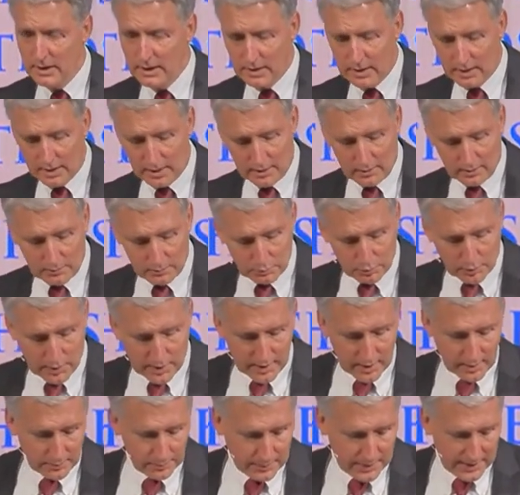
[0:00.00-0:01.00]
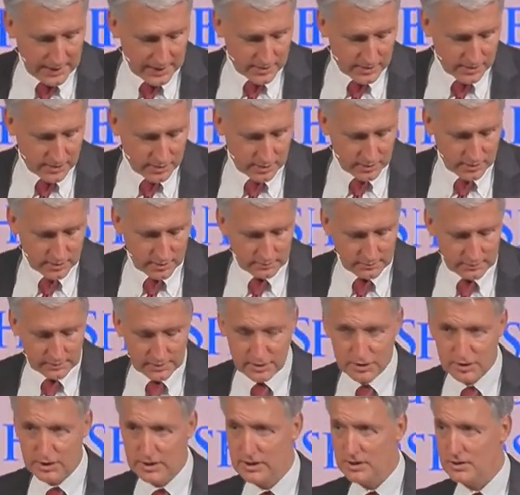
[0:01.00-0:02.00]
brought up Esther.
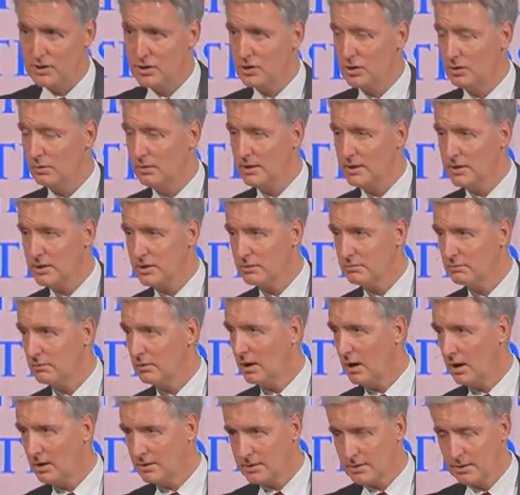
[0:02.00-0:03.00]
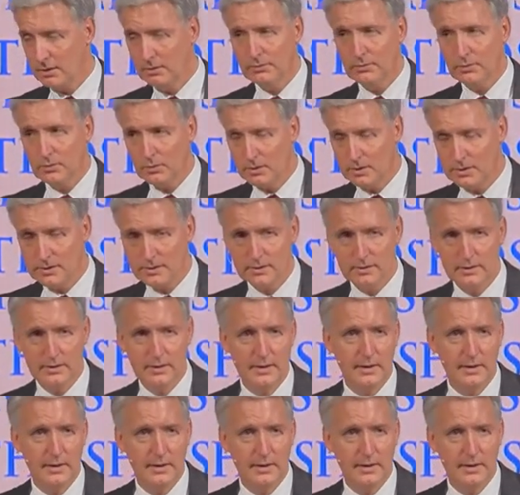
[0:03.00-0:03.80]
She's Jewish also, of course.